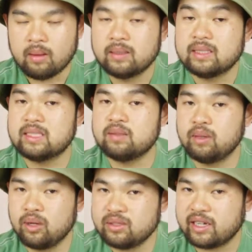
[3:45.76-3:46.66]
It
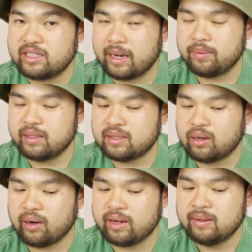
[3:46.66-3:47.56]
smells like Japanese
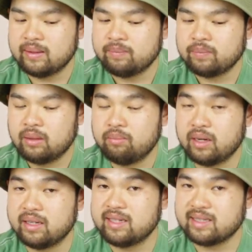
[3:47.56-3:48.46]
curry,
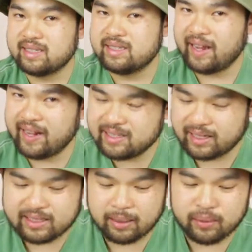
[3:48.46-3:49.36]
but it doesn't taste
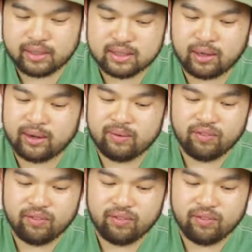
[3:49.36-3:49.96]
like Japanese curry.